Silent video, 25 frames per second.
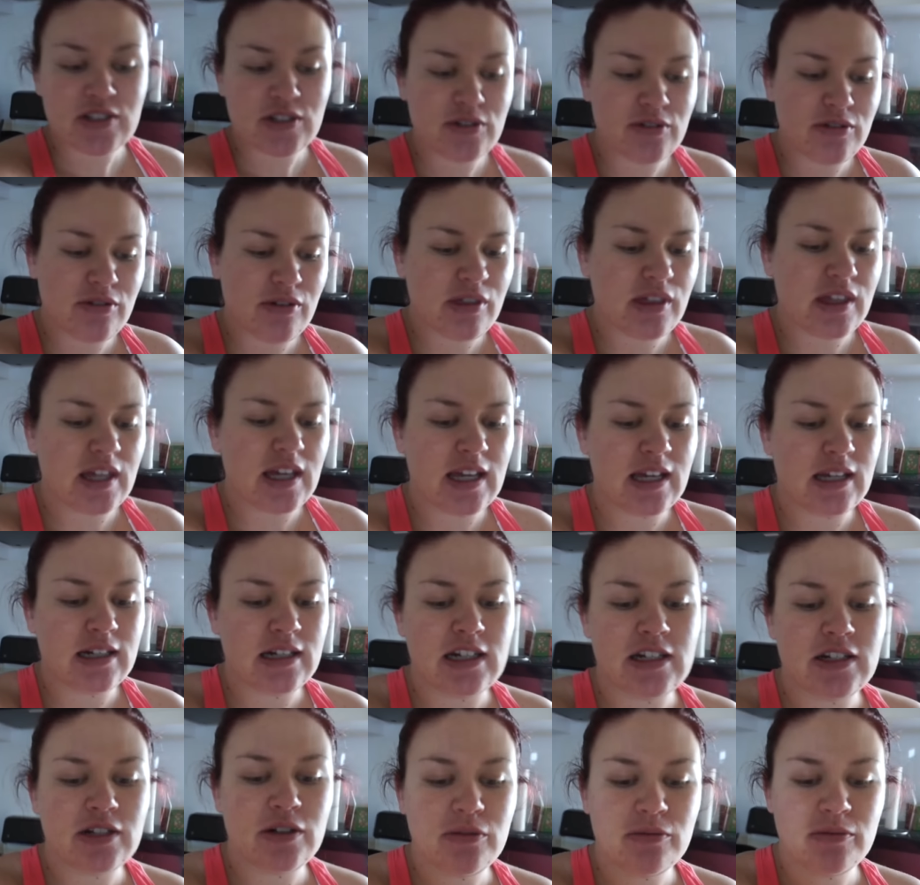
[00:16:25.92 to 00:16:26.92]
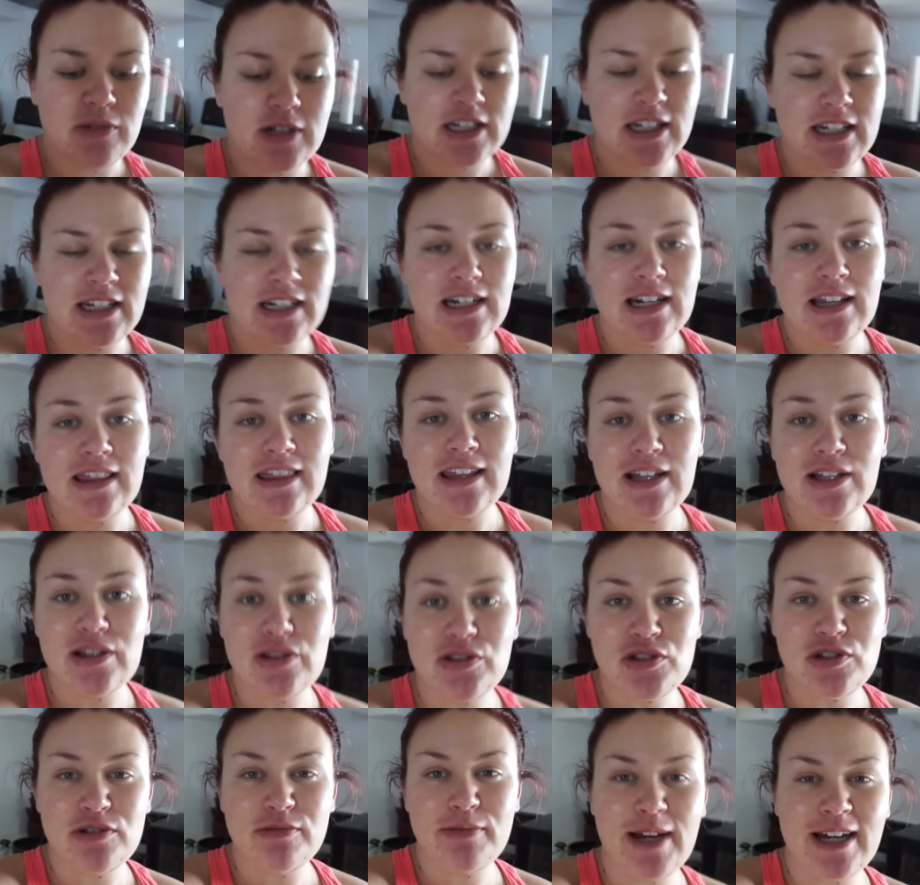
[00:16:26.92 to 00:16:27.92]
tooth and I don't want anything
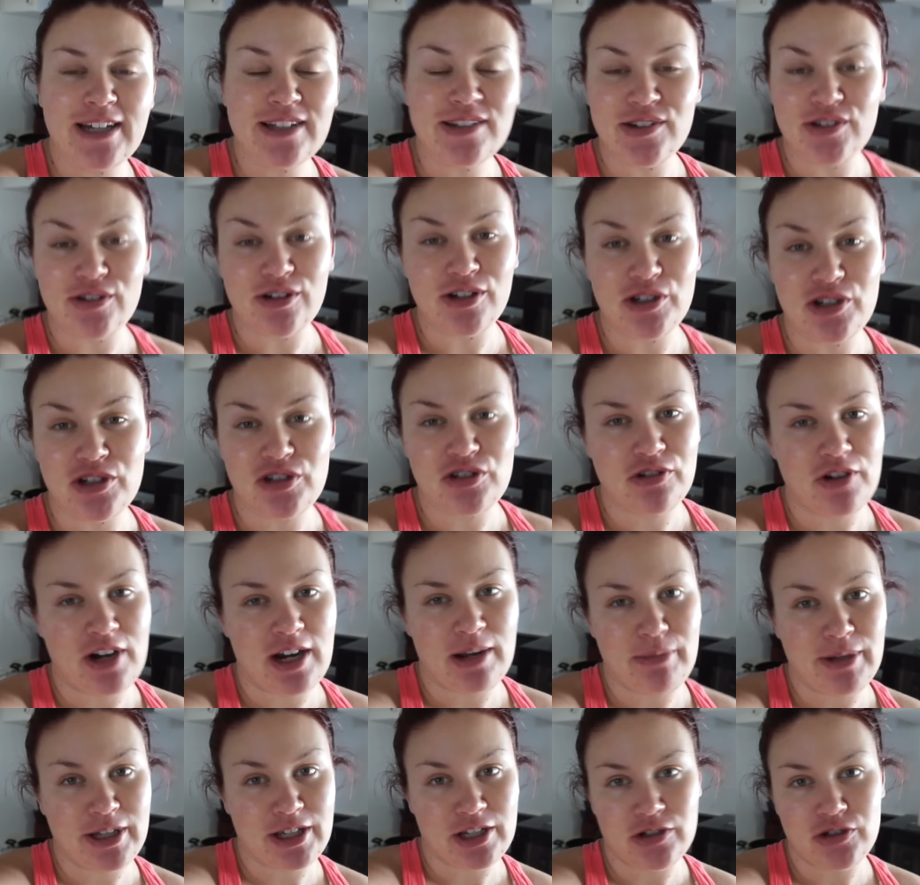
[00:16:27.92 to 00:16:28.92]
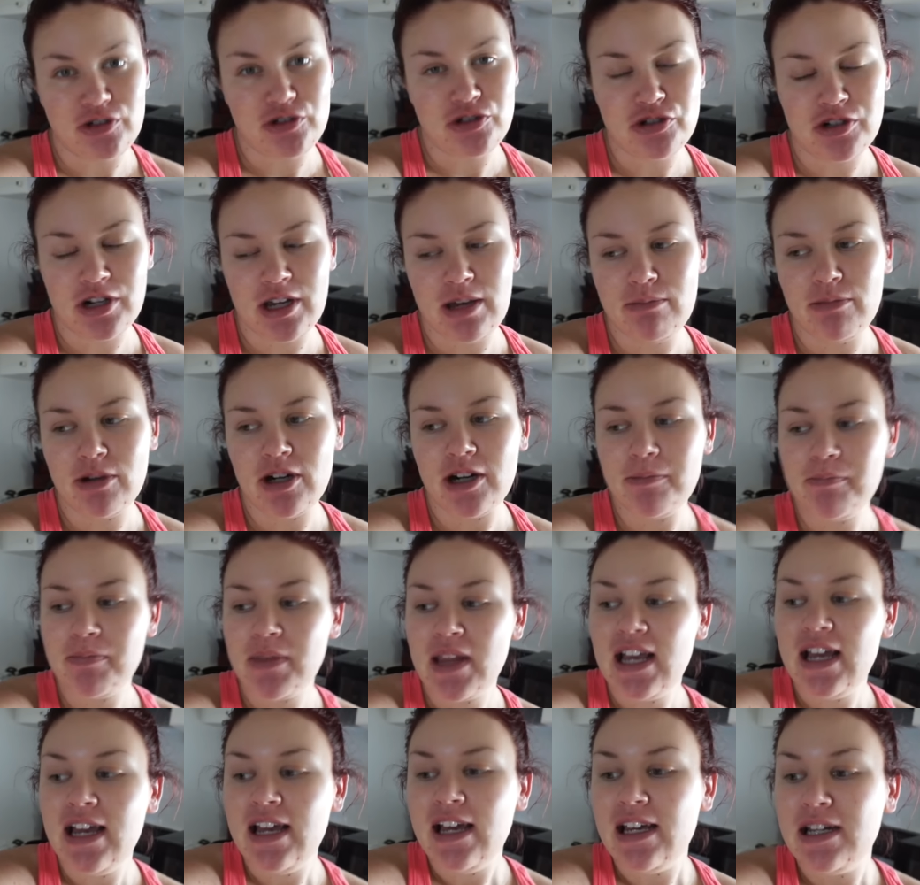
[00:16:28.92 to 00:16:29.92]
too bad, so I'll just grab like a Nutrigrain bar.
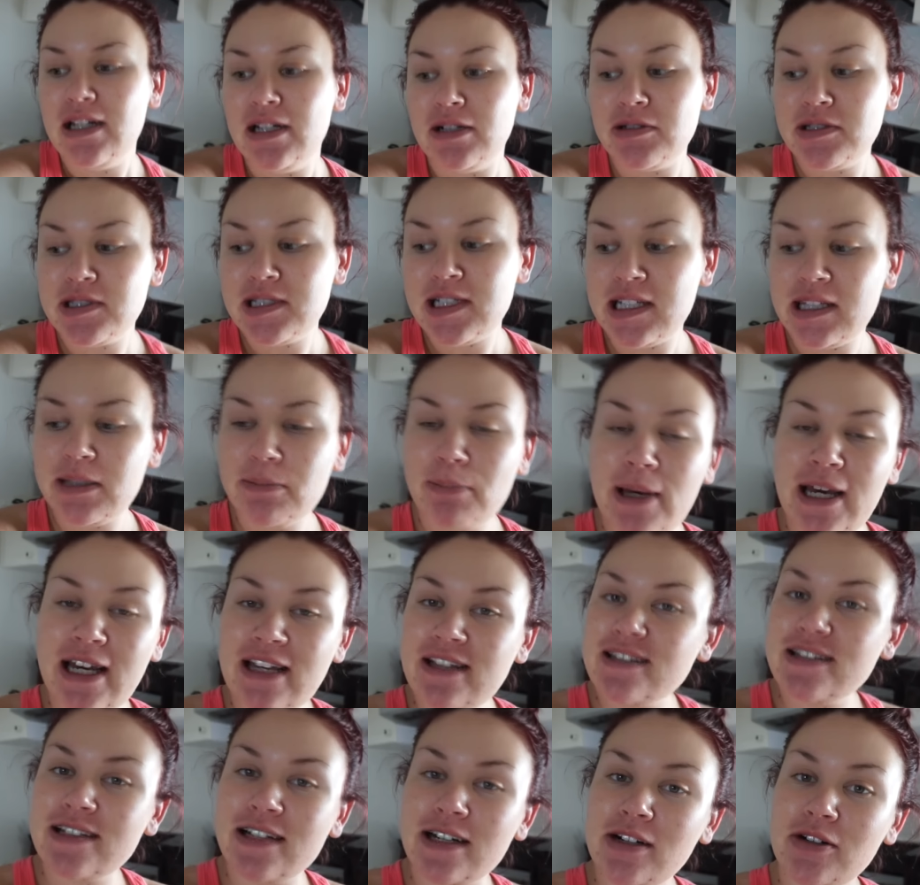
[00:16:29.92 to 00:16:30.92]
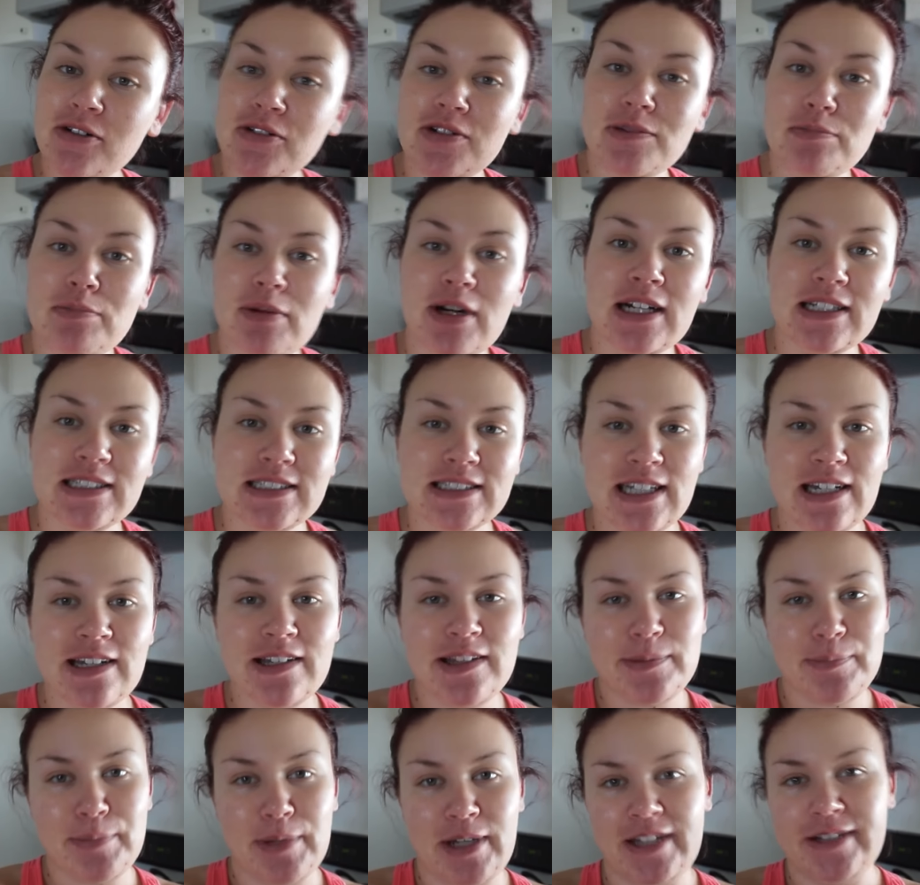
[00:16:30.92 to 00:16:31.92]
No, it's not the best, and I know it's
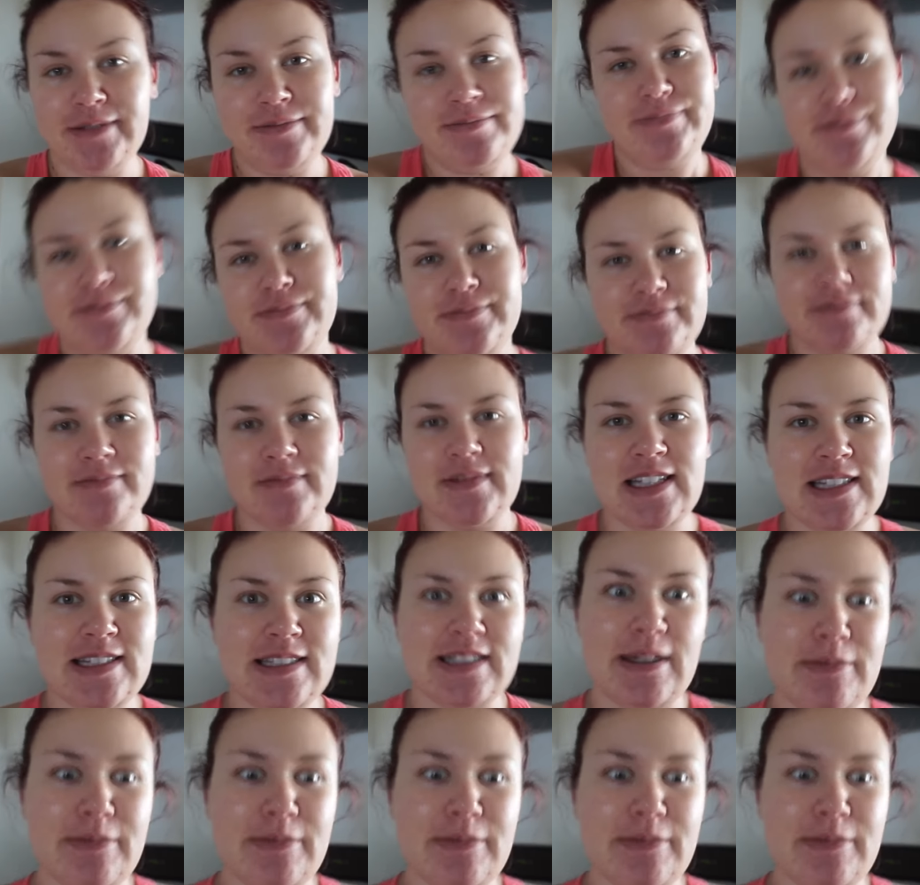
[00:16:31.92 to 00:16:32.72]
processed, but it's